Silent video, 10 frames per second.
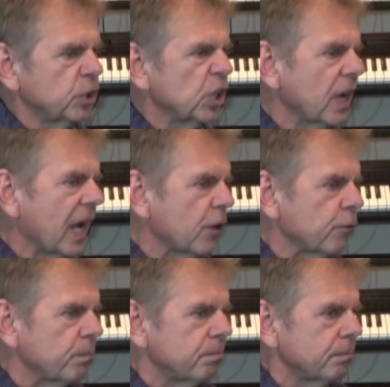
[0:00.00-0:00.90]
Could I
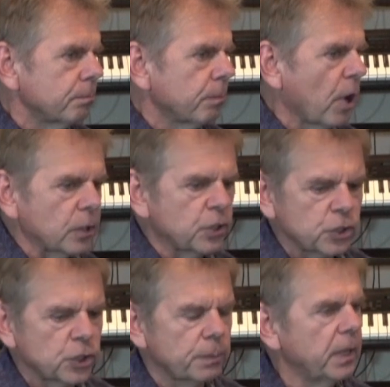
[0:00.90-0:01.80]
have
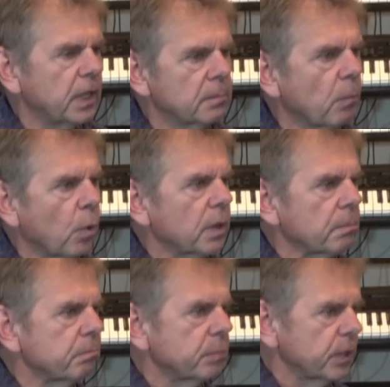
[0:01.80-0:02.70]
participated more
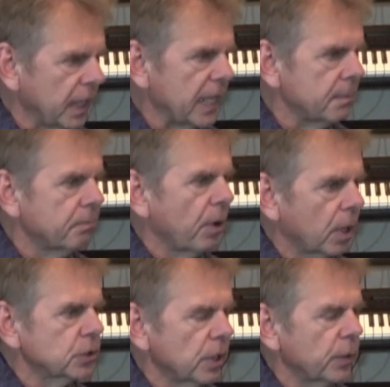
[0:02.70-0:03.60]
in playing
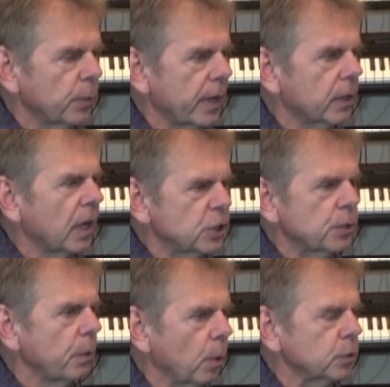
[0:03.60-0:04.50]
parts on the record? I
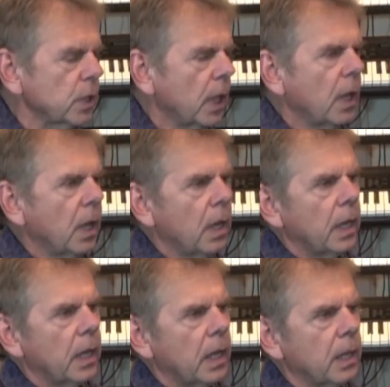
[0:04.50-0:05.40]
suppose.
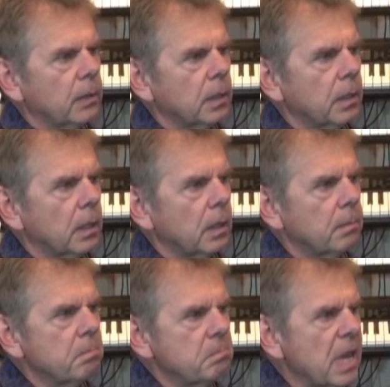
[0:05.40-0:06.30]
It
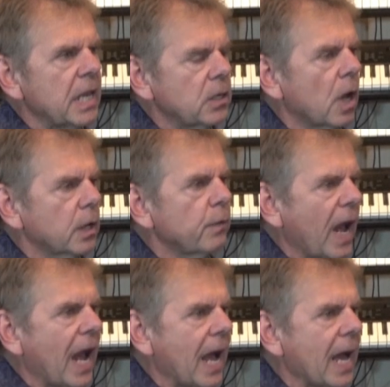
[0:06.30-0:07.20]
may not have
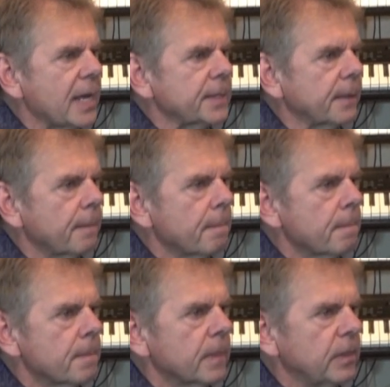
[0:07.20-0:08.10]
had
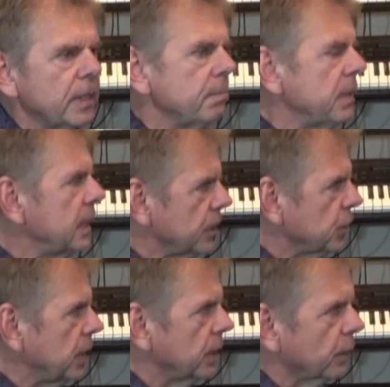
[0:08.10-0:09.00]
the
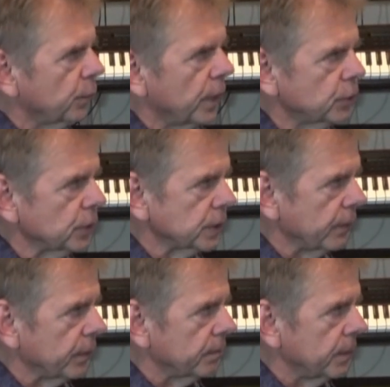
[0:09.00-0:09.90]
immediacy and the freshness
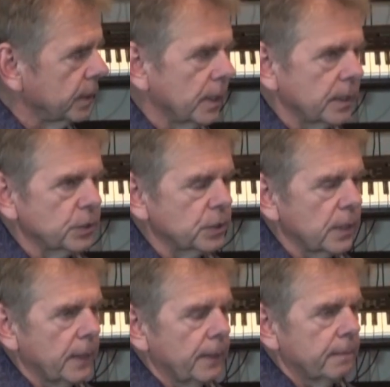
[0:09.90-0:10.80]
of it,
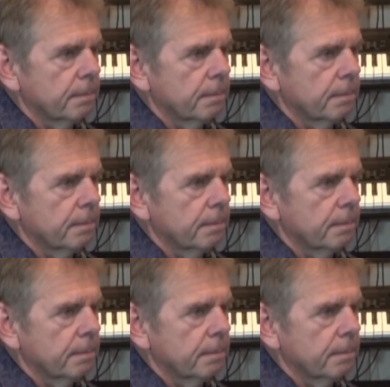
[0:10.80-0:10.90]
because